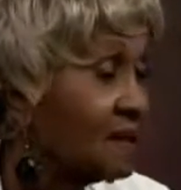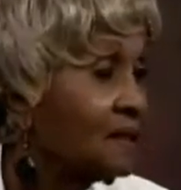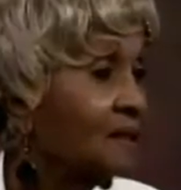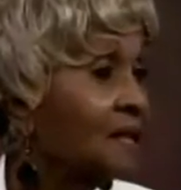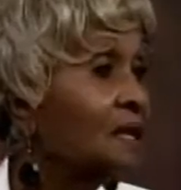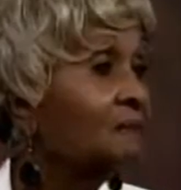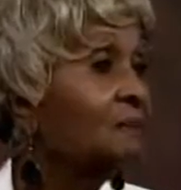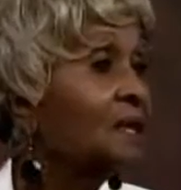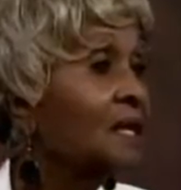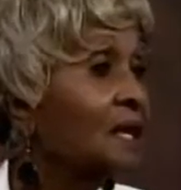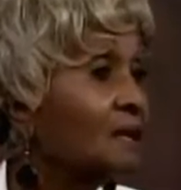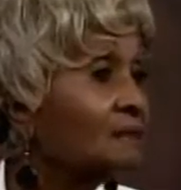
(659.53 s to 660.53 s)
then
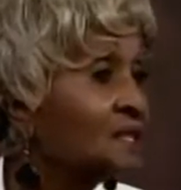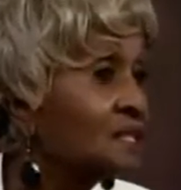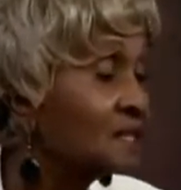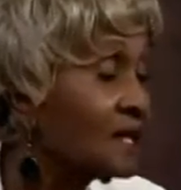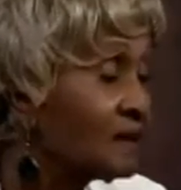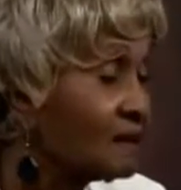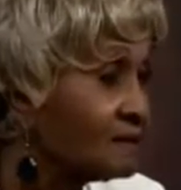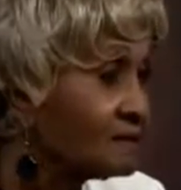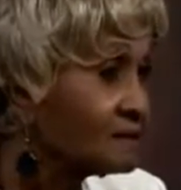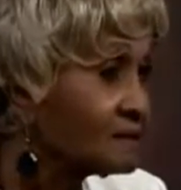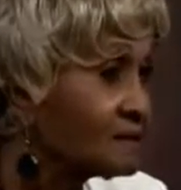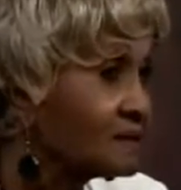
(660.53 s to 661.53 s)
becomes
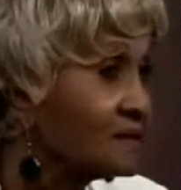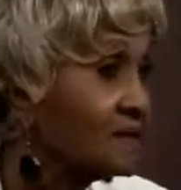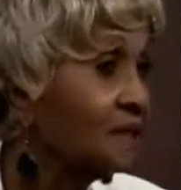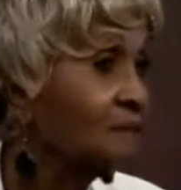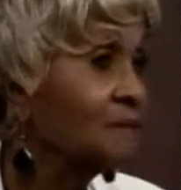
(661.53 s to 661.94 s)
cells, then